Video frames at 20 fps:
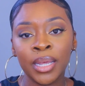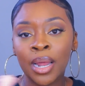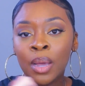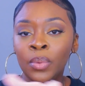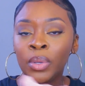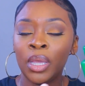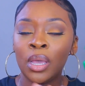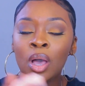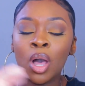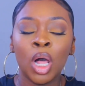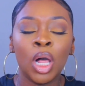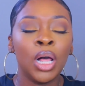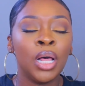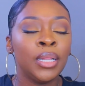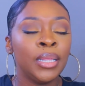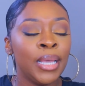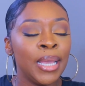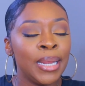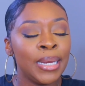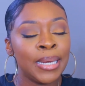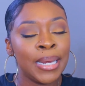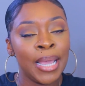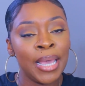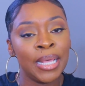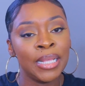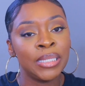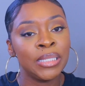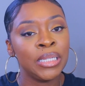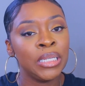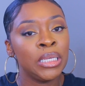I will get all that
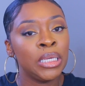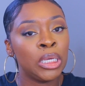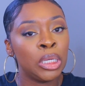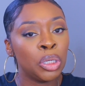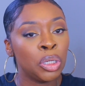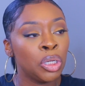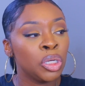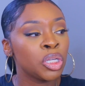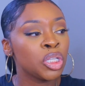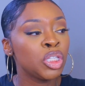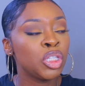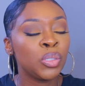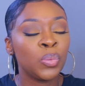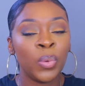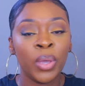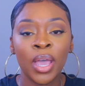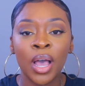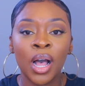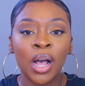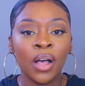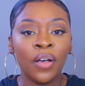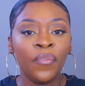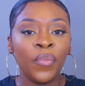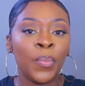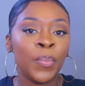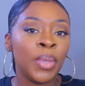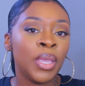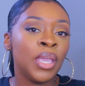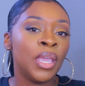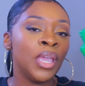nasty gunk sweat off
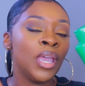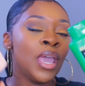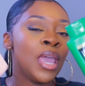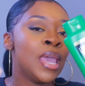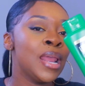of me,